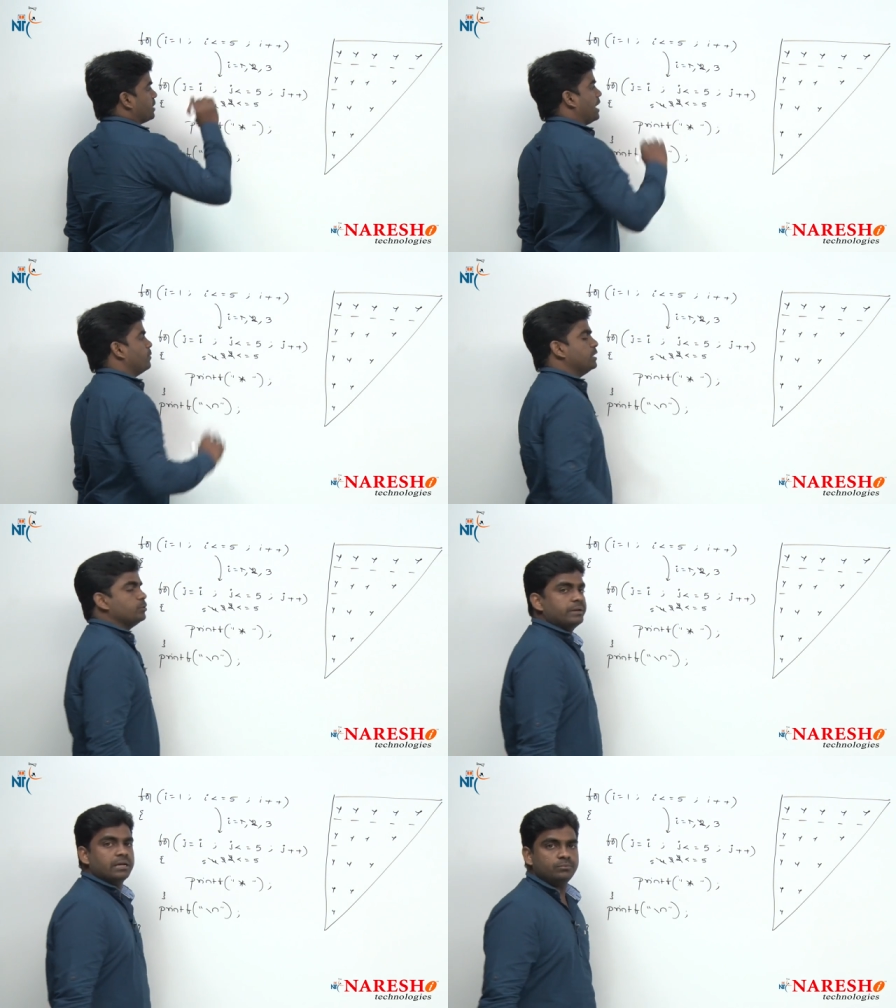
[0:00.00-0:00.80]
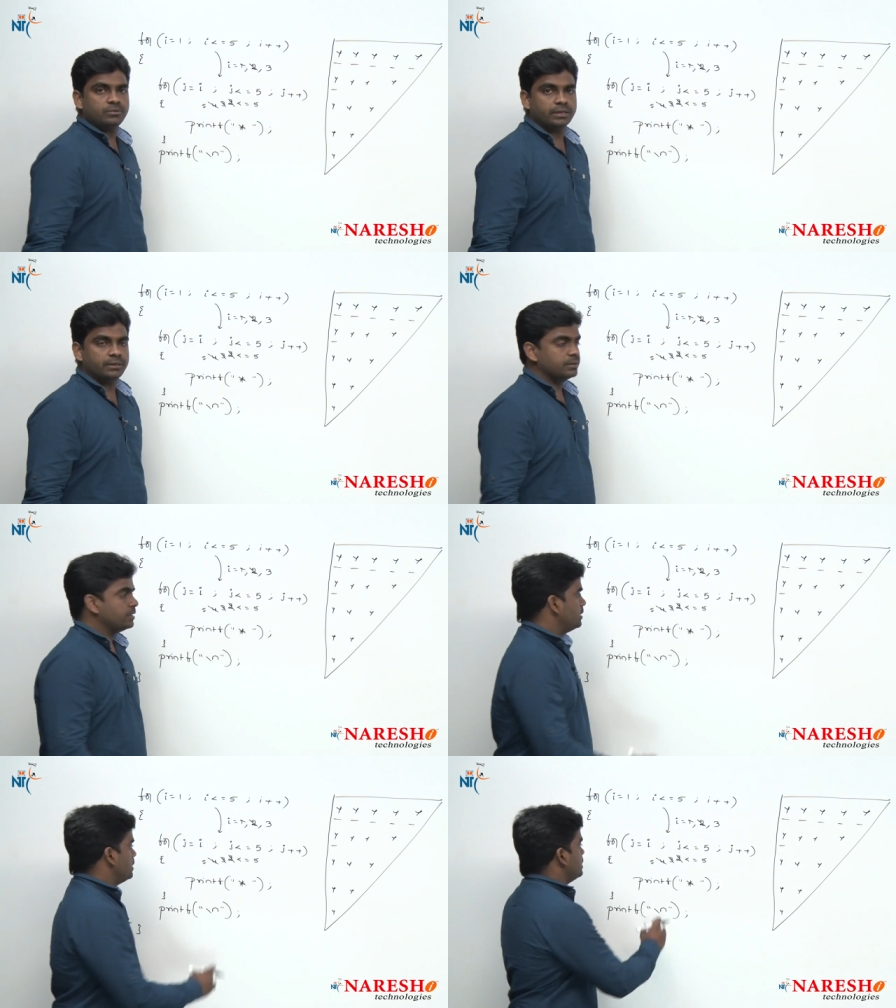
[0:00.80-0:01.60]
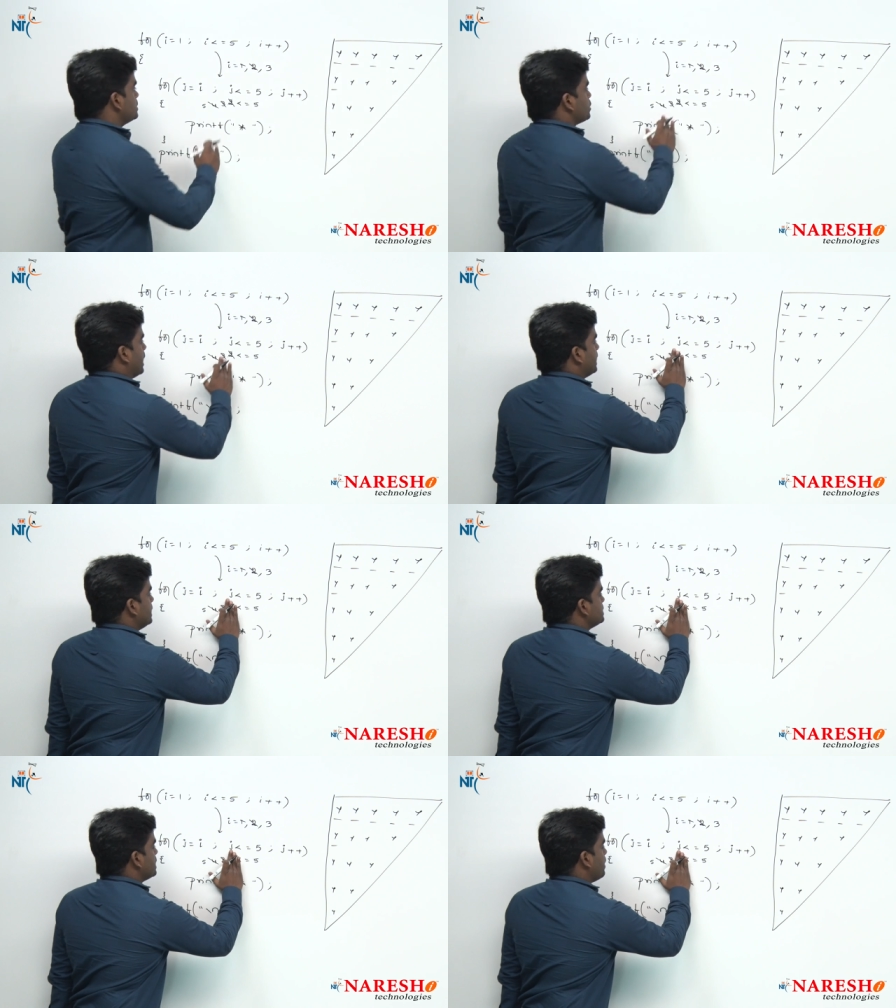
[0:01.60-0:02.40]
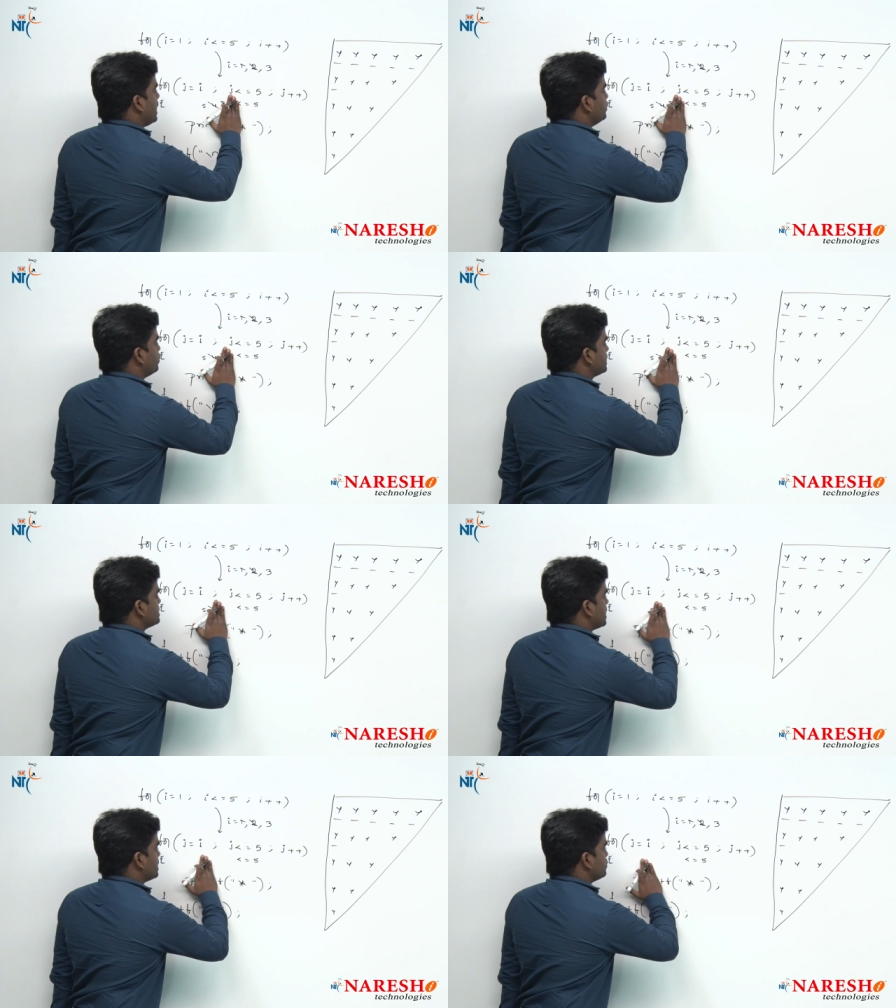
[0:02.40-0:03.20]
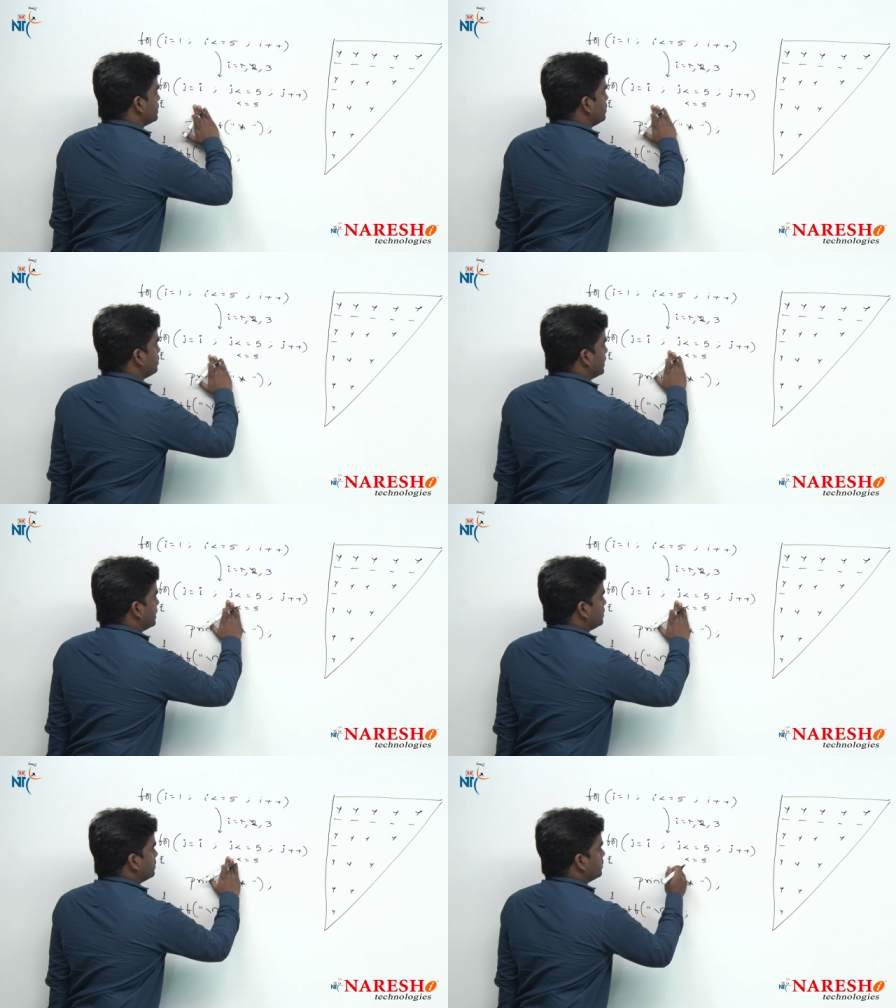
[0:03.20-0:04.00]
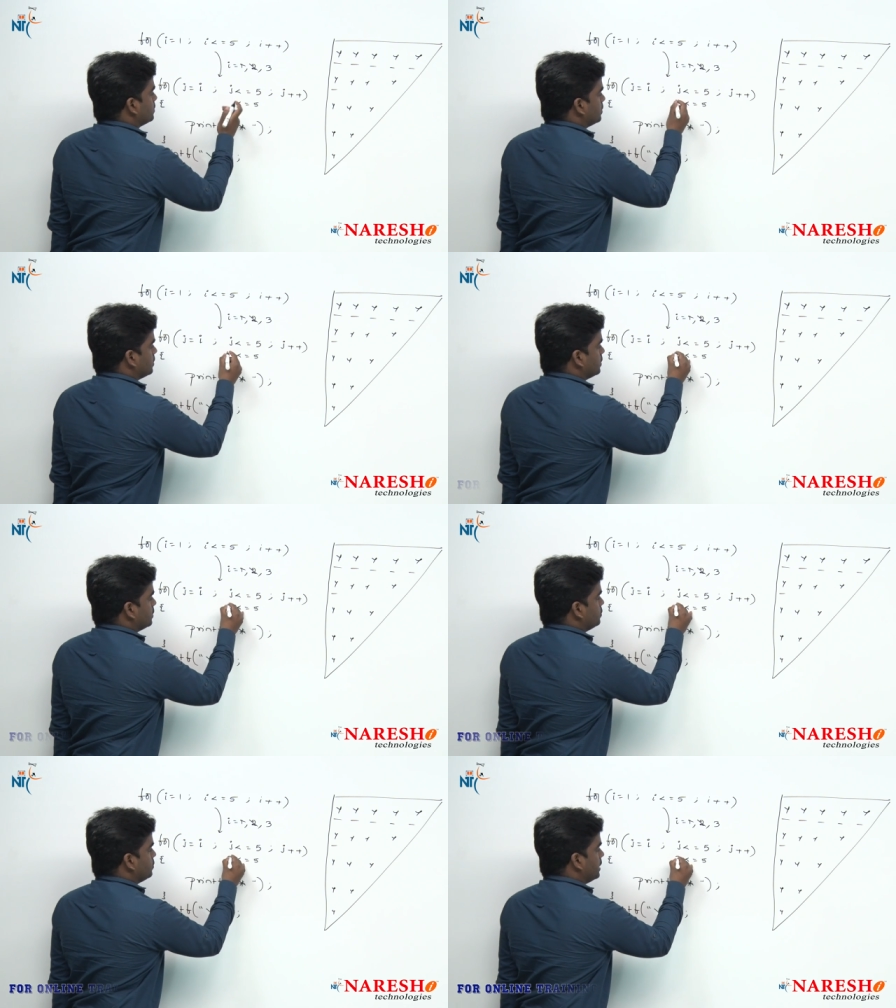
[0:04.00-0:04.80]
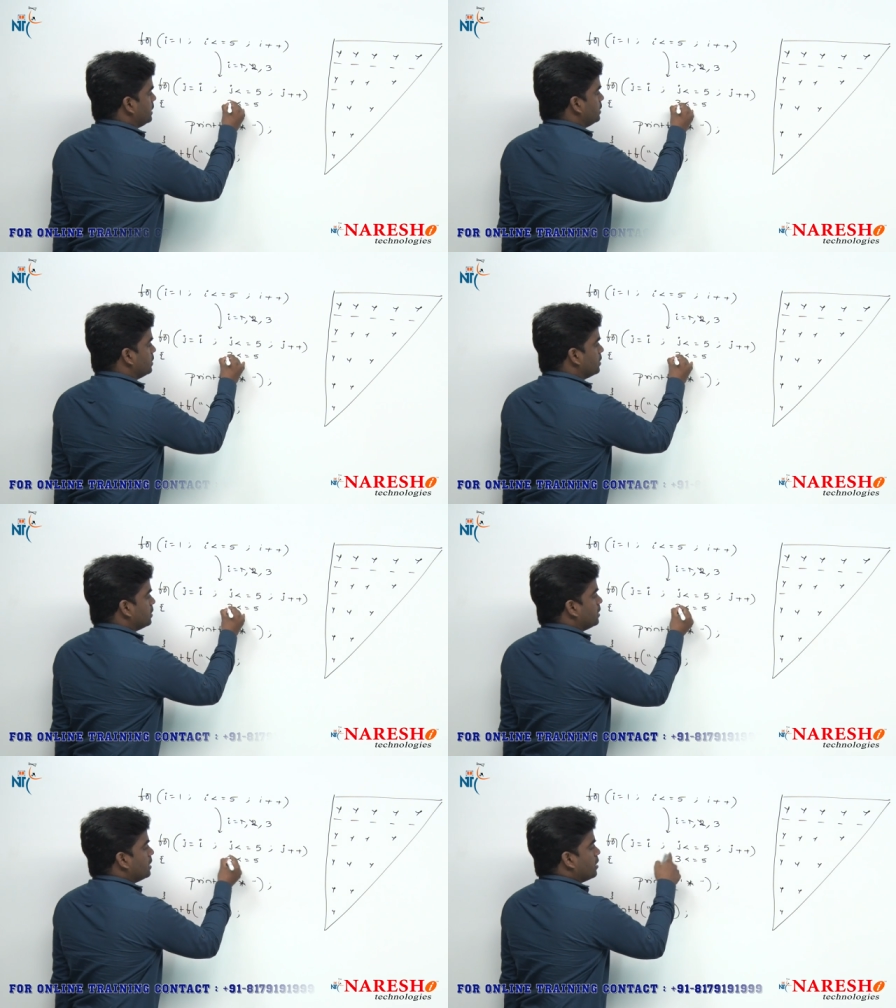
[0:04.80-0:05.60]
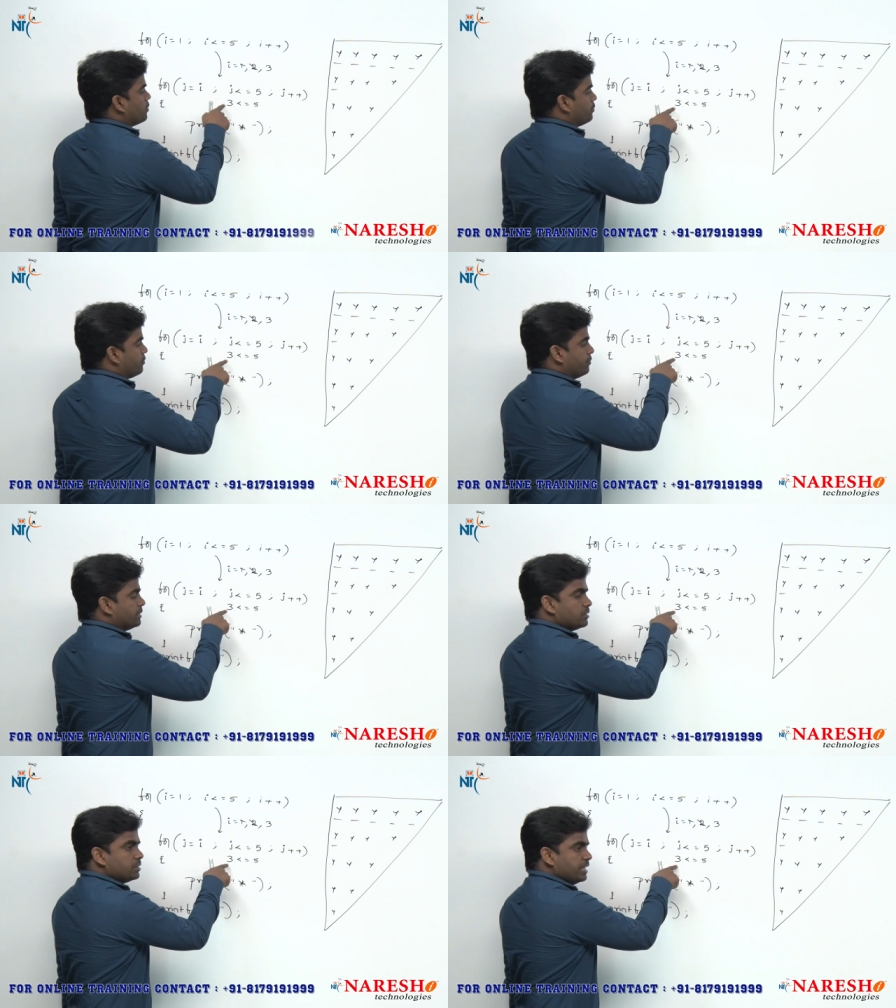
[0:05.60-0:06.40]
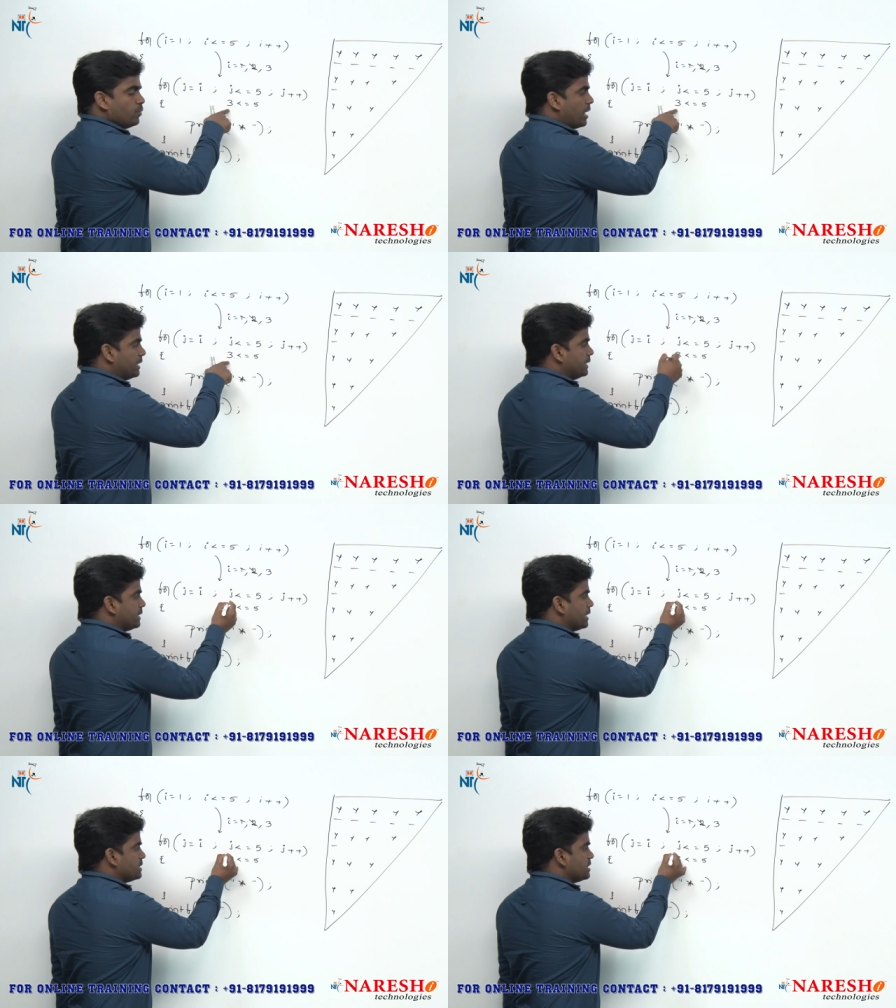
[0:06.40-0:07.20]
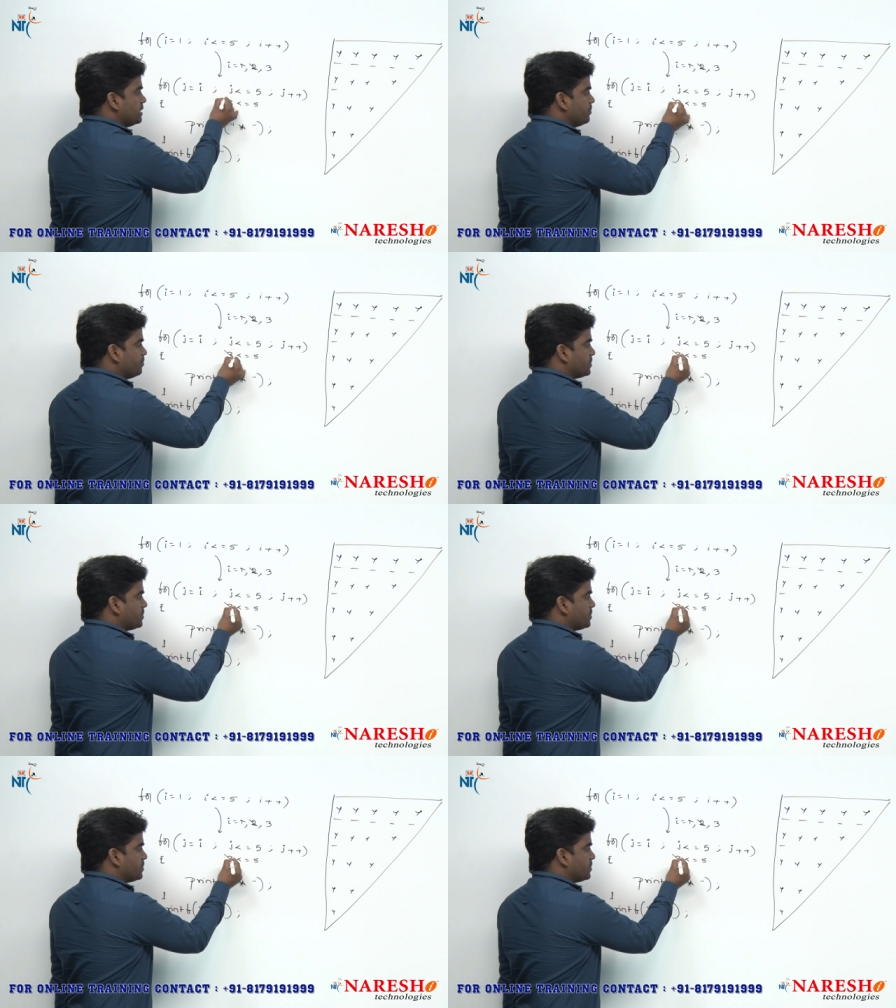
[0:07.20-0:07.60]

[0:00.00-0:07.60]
I value become 3. So again j value restarts with a 3, 3 with a 3 1 iteration,